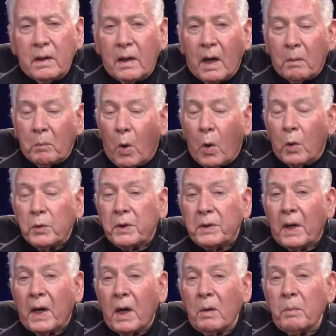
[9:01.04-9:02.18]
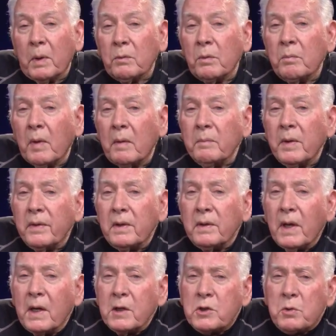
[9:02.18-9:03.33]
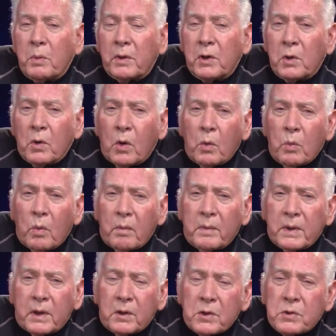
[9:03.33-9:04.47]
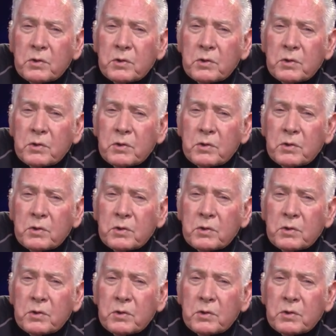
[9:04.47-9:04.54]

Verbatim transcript: I'm older now, but remember the nights when the old woman and her